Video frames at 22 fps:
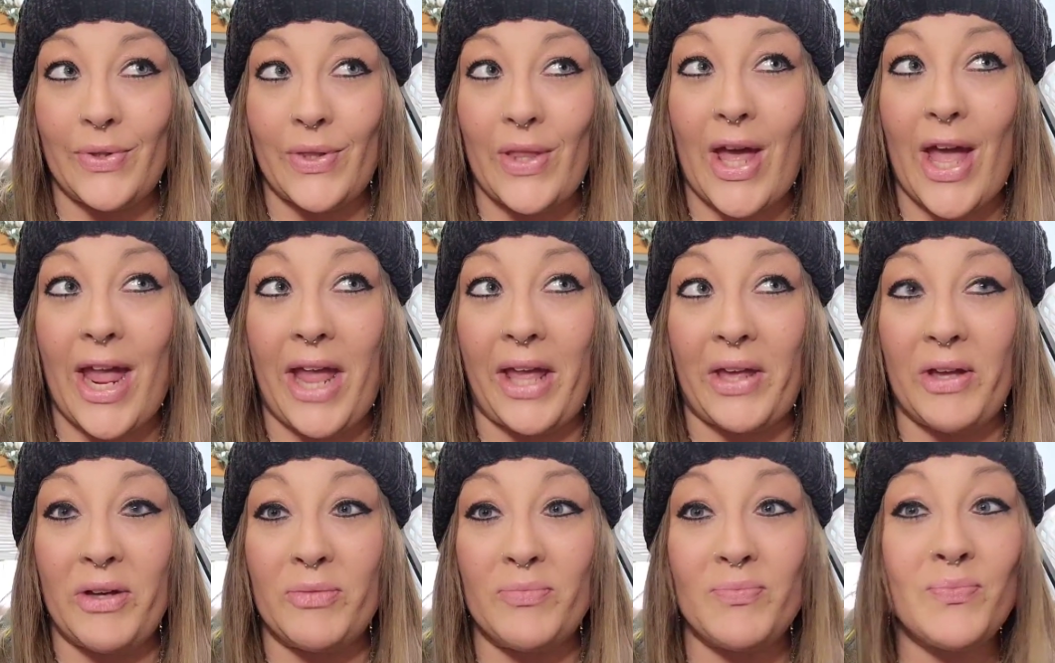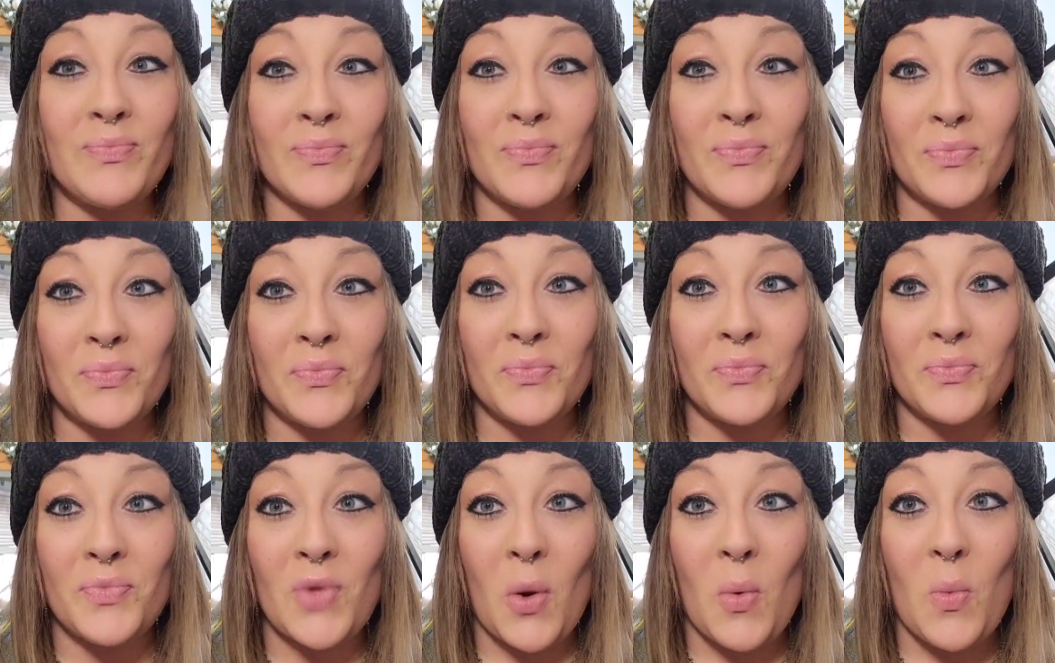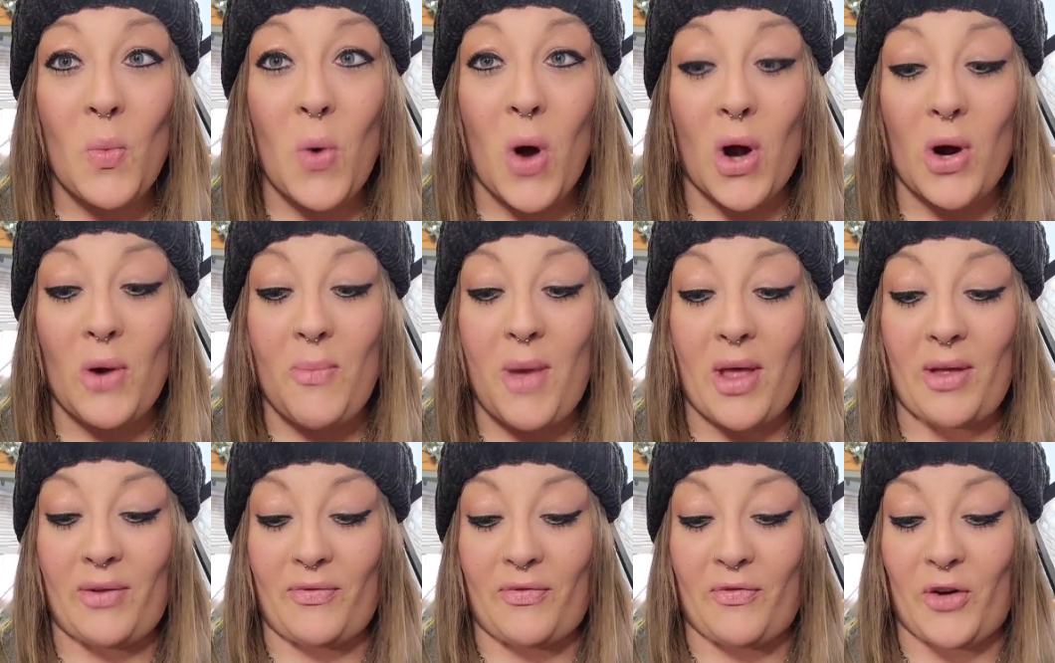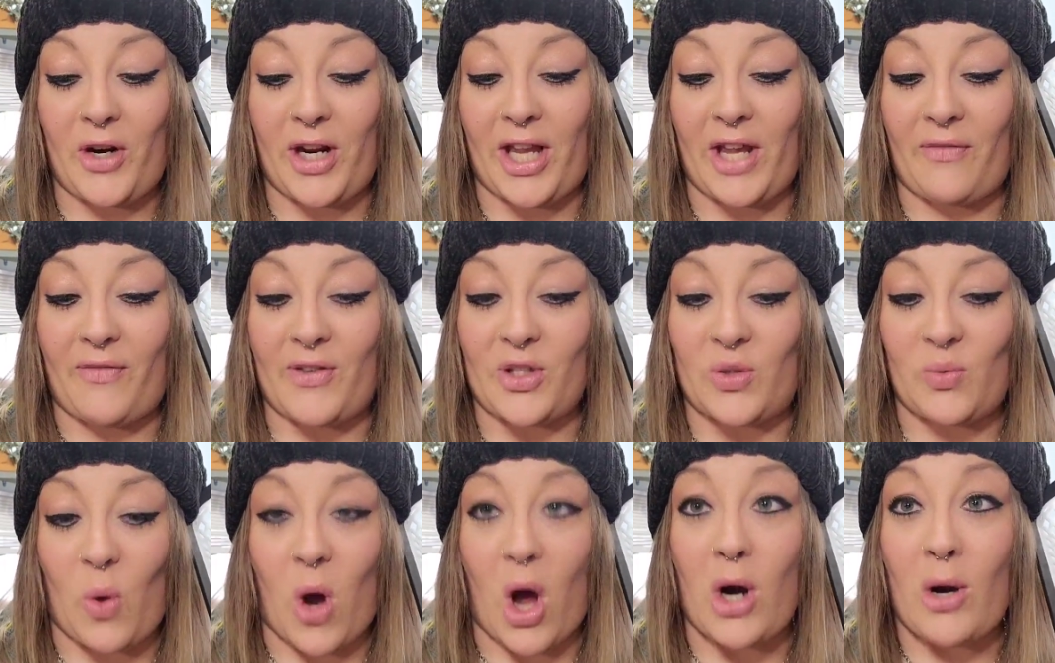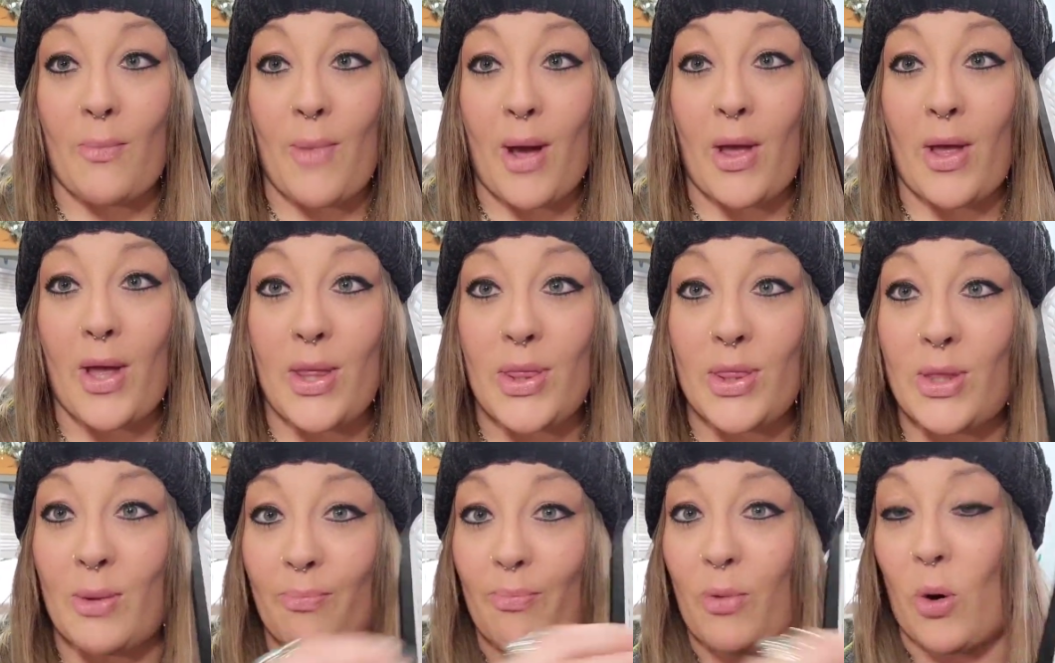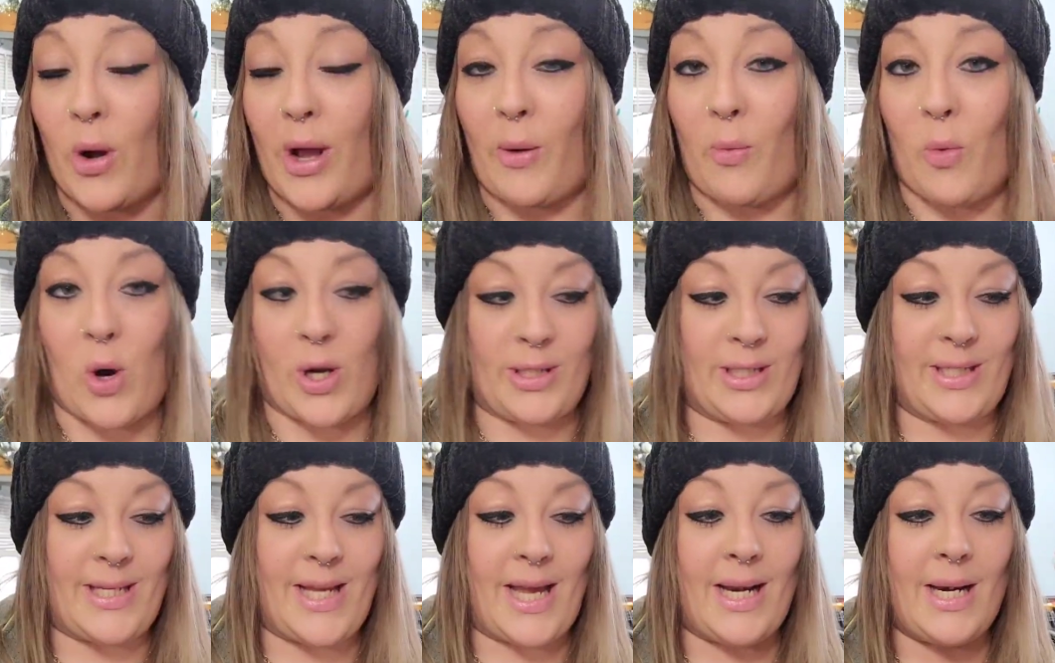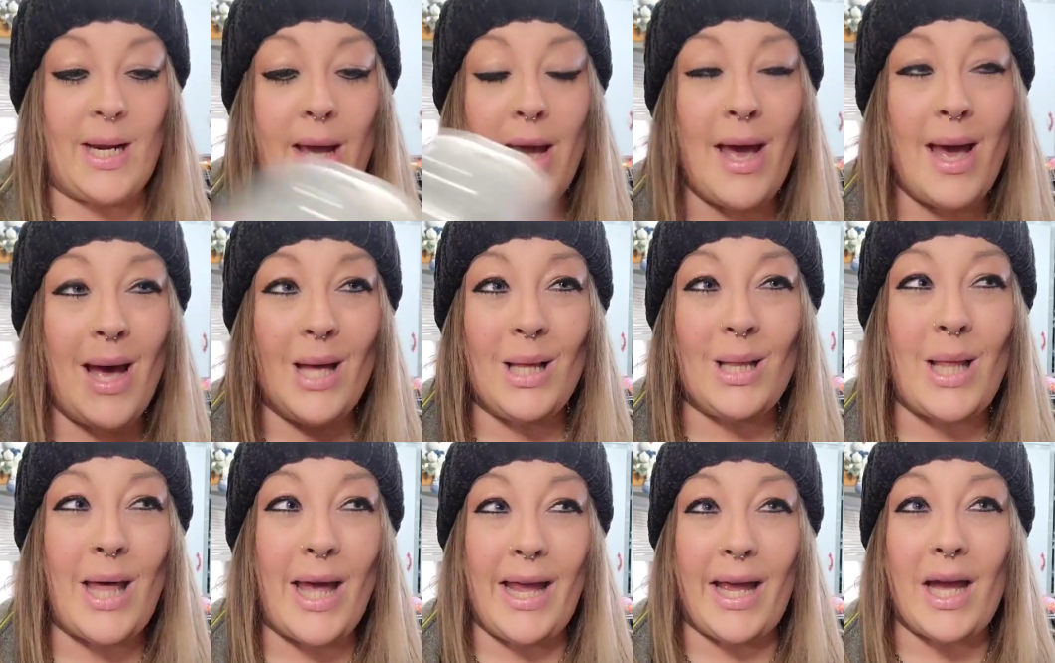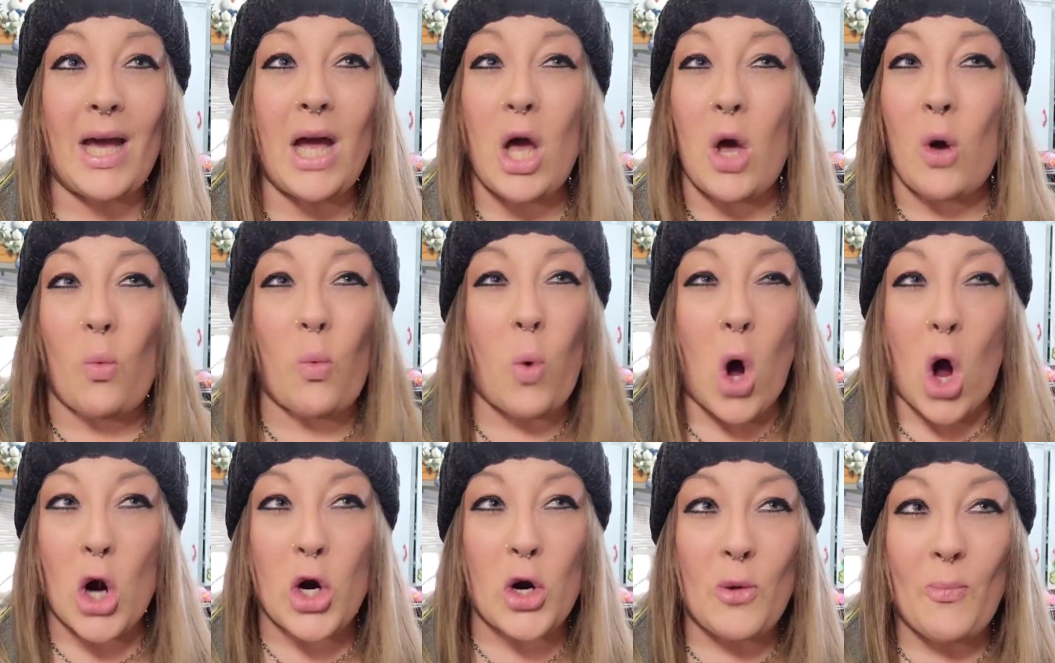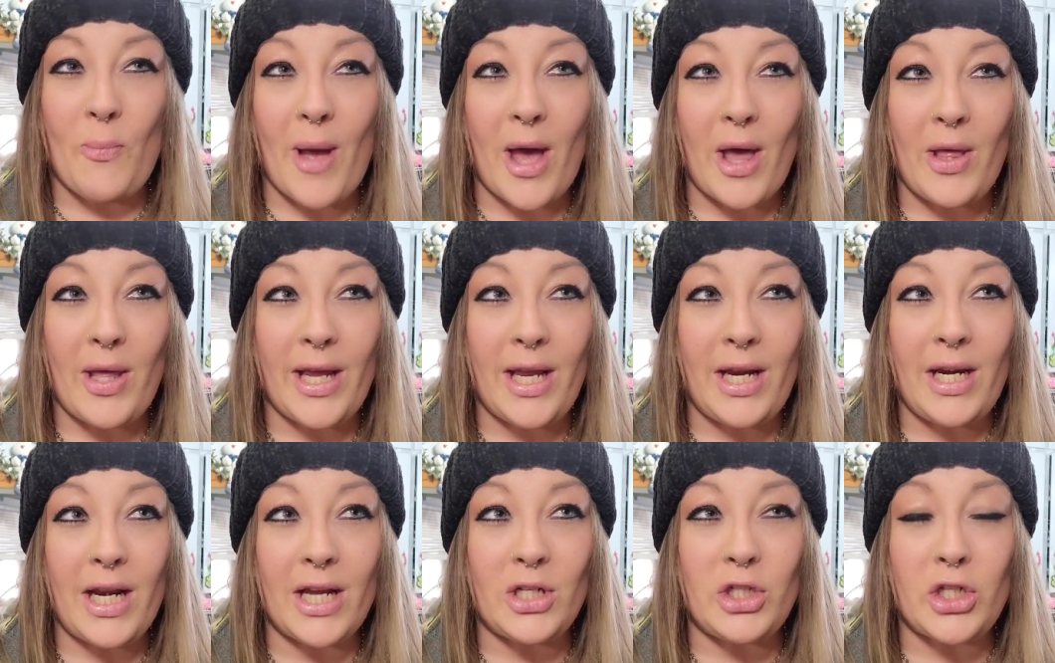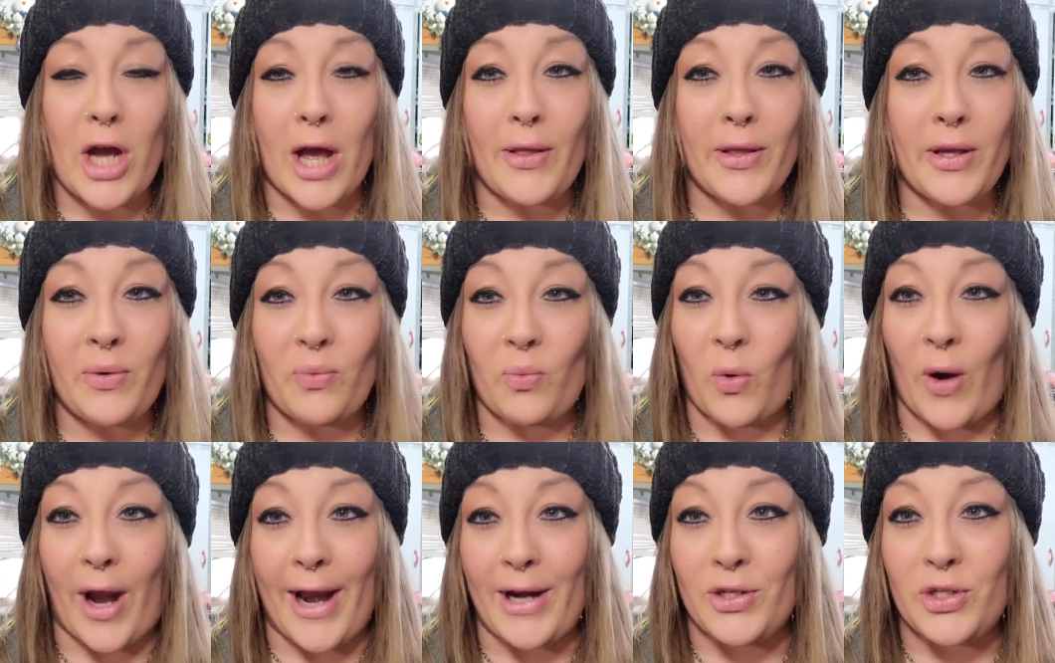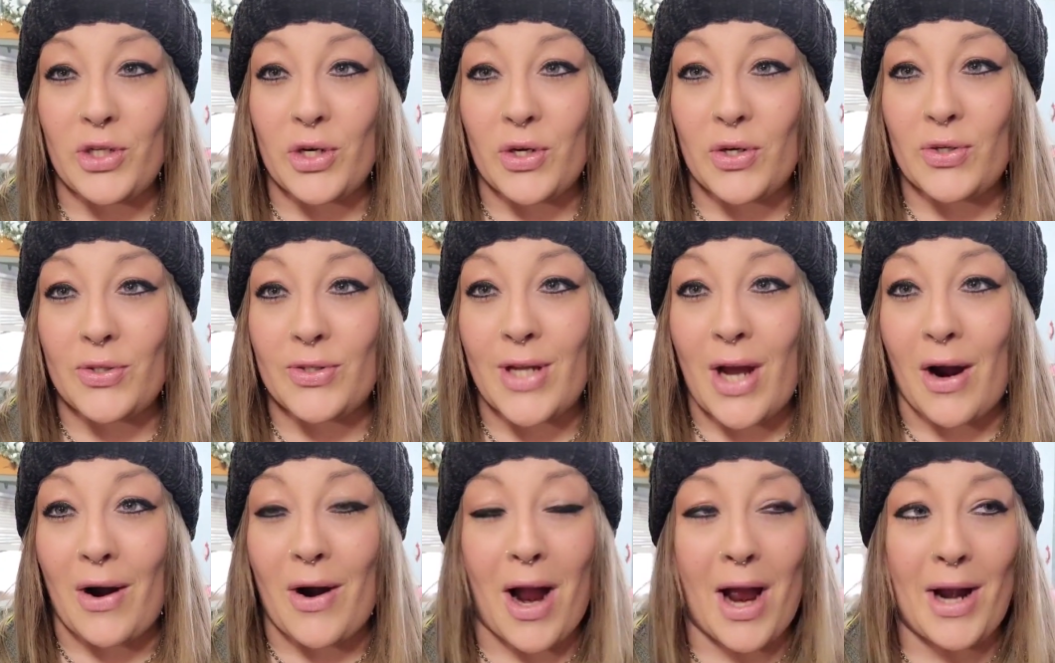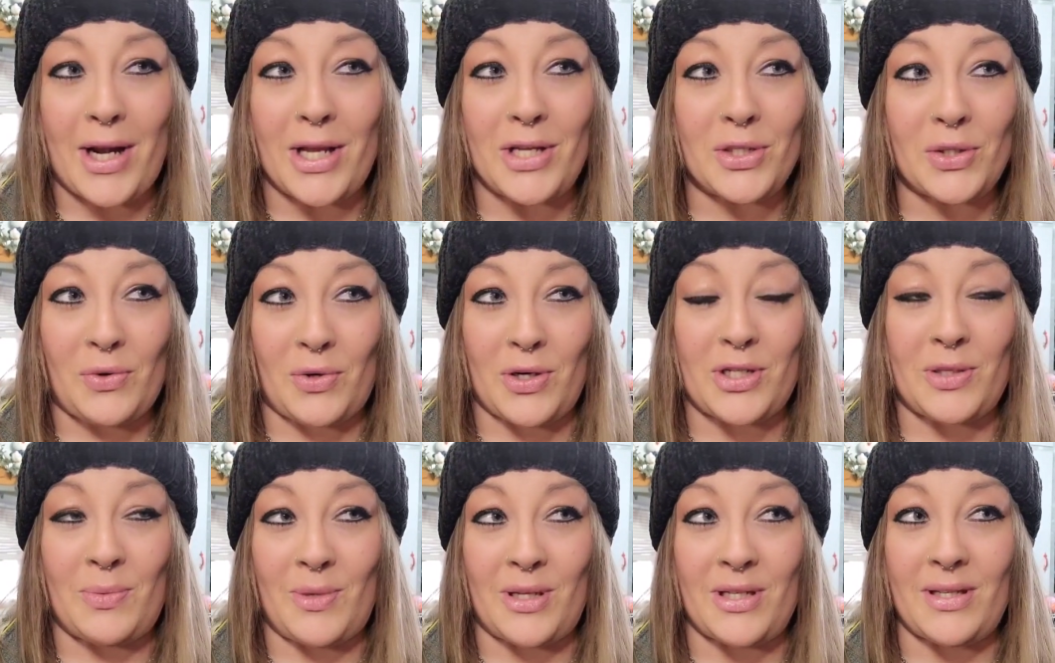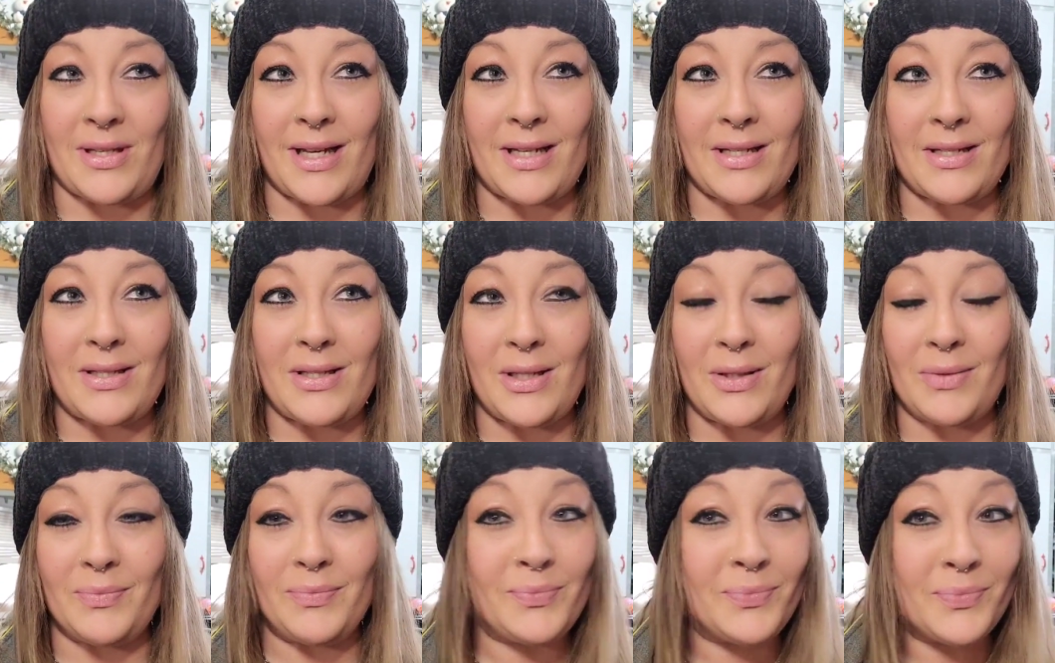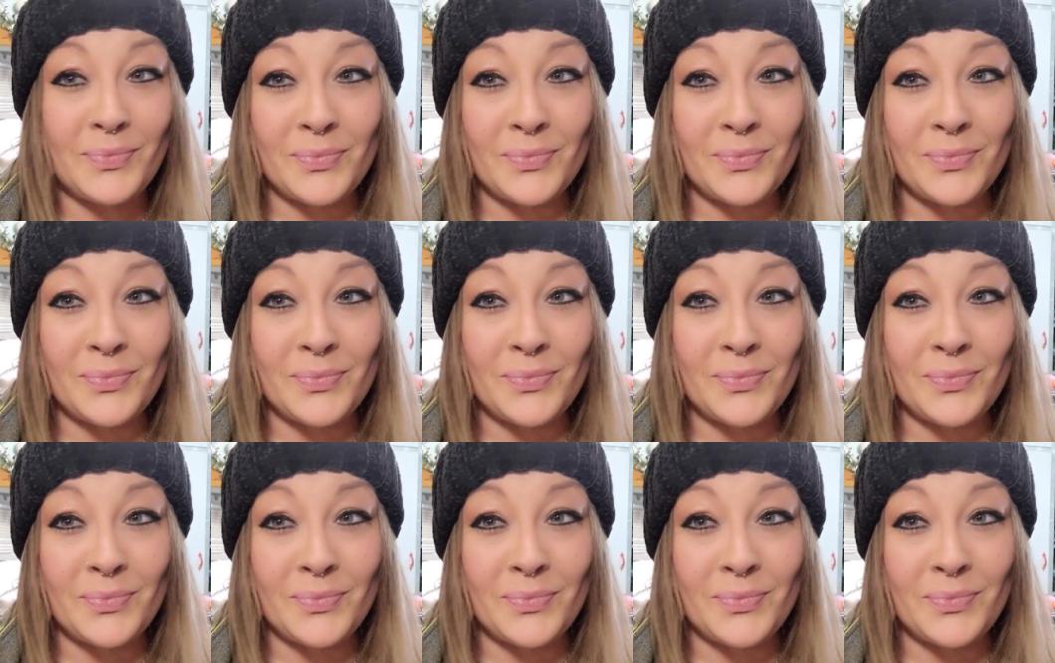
Like, watermelon freak. If it's watermelon, the boy wants it. Like, watermelon Jolly Ranchers are on his Christmas list.